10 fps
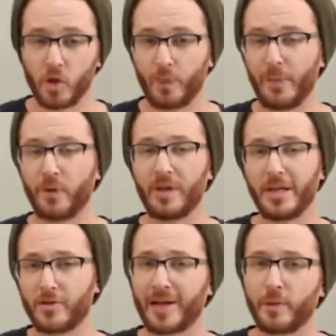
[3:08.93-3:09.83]
Do people
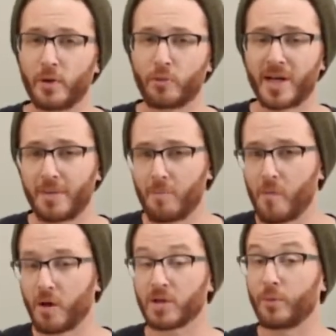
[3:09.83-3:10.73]
interact with your brand
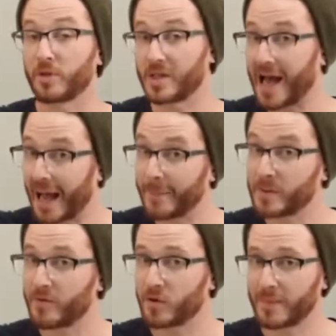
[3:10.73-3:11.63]
multiple
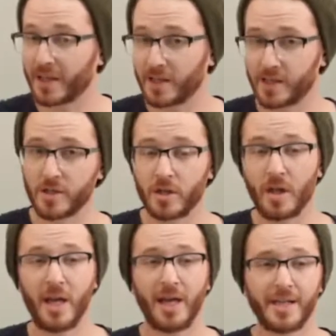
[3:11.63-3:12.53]
times before they make a
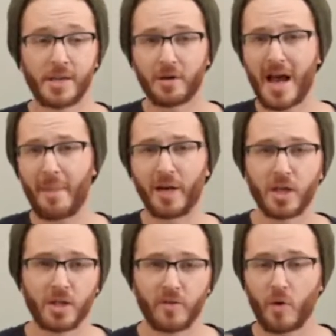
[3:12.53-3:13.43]
decision? Is there a
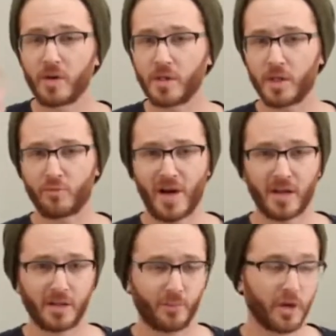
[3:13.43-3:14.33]
combination of going to see your
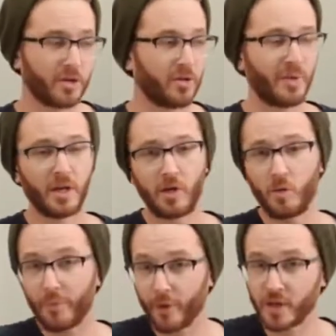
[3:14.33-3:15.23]
products in person or meeting
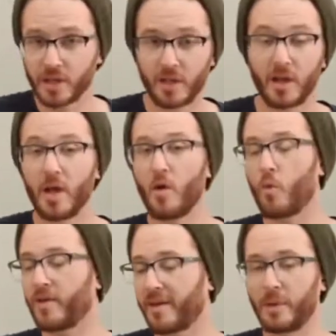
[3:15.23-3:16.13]
you in person?
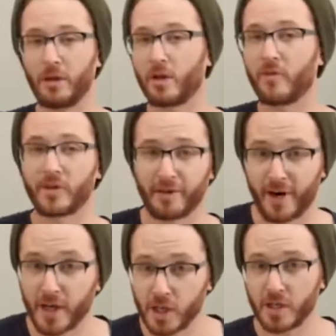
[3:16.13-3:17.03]
Will they be looking for
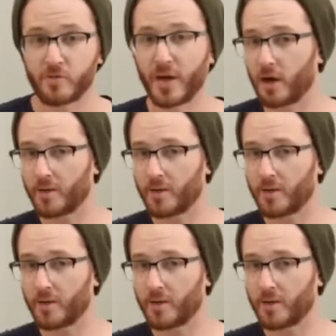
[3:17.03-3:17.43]
directions, right?